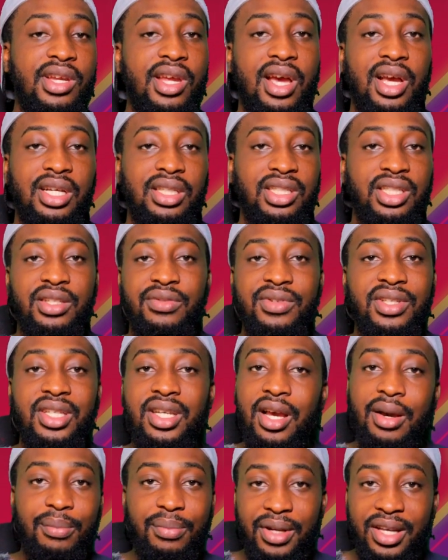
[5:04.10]
there and give in
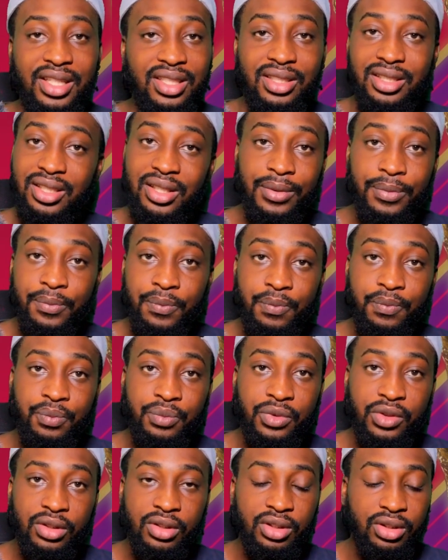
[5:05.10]
their best.
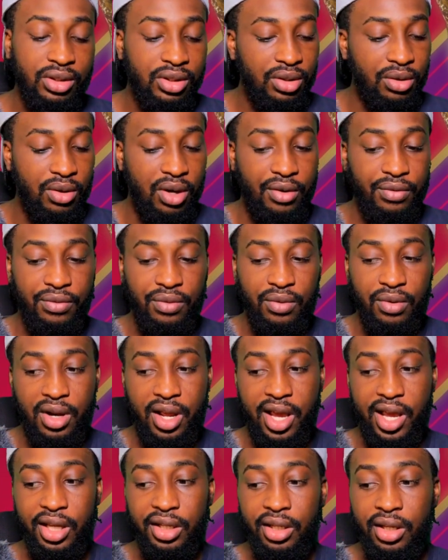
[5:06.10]
So I feel
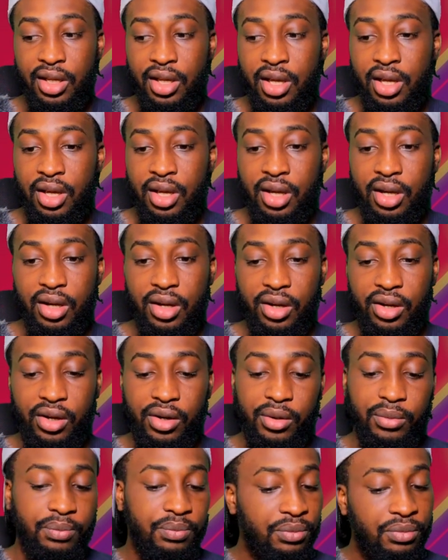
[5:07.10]
like
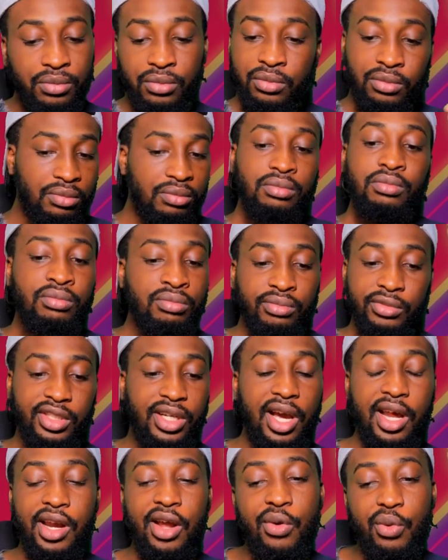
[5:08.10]

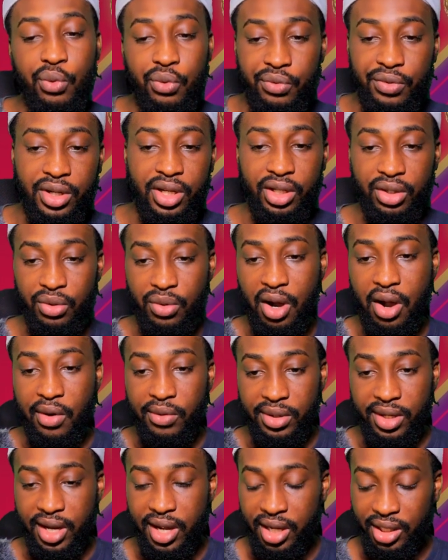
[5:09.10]
Ghana will really go
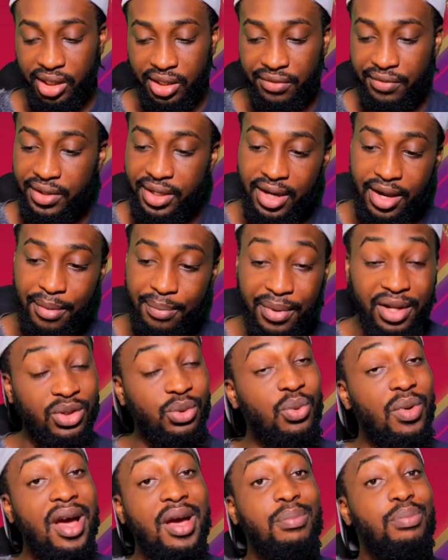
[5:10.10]
out there and give in their best.
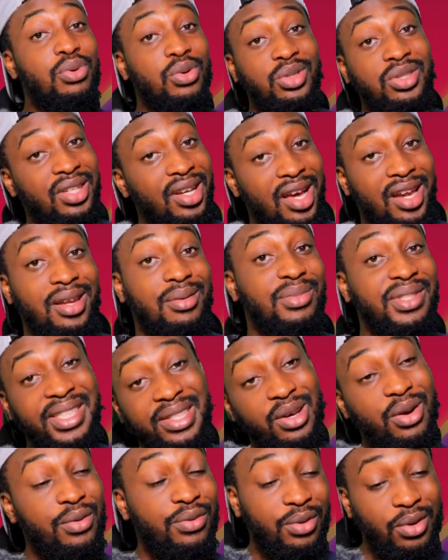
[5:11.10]
Why Portugal
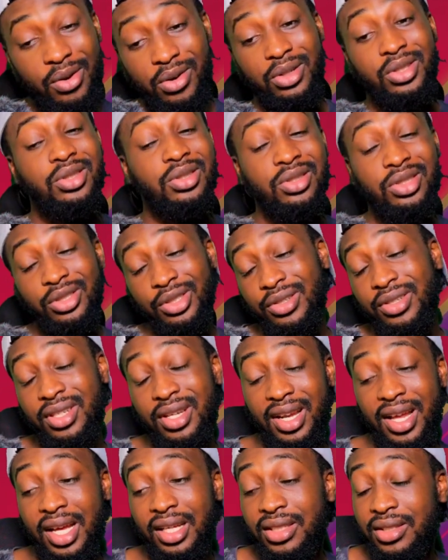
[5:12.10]
themselves also saw the
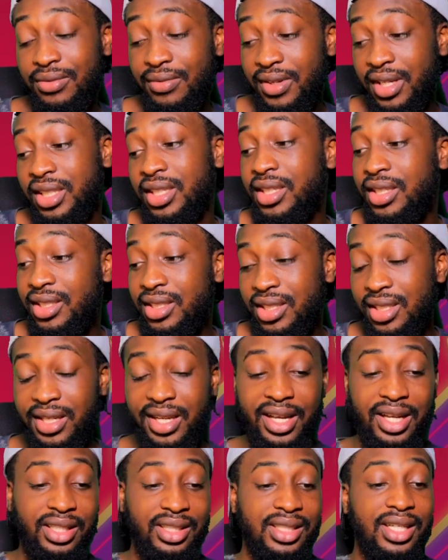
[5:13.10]
likes of
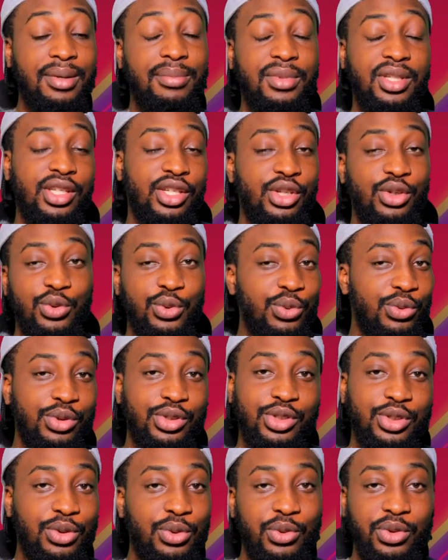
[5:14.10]
Argentina and Germany lose,
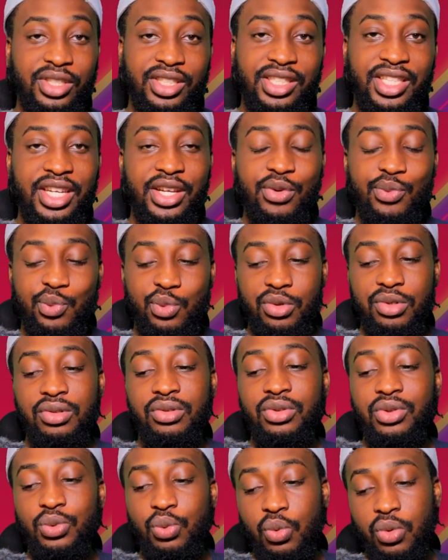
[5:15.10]
so they
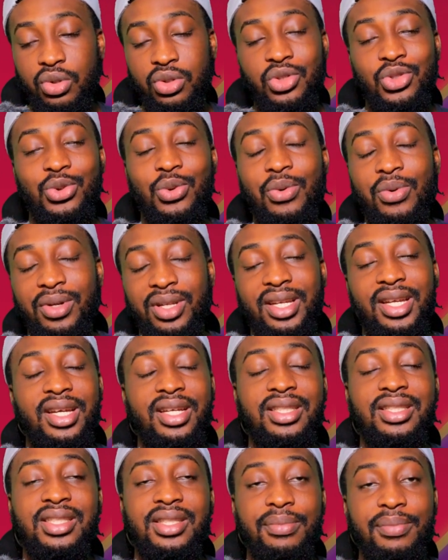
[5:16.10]
wouldn't want to
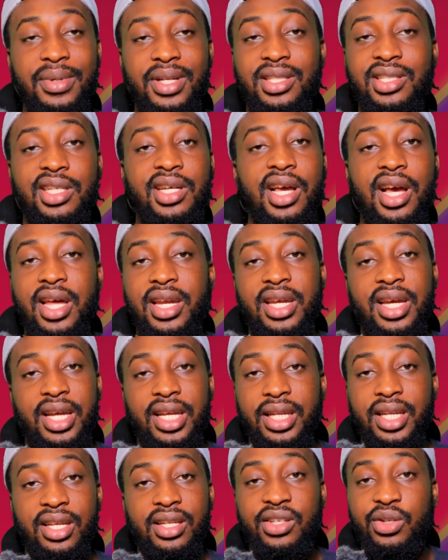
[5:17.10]
underestimate Ghana
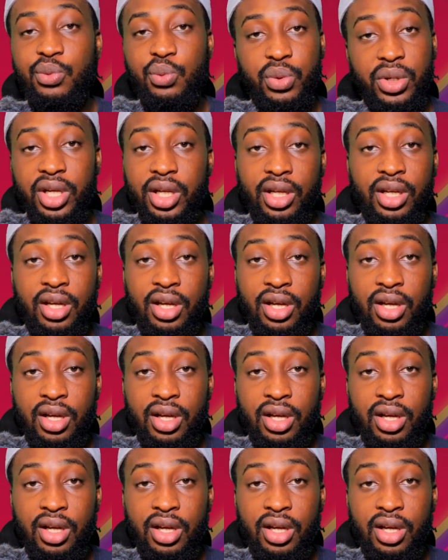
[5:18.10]
in any way,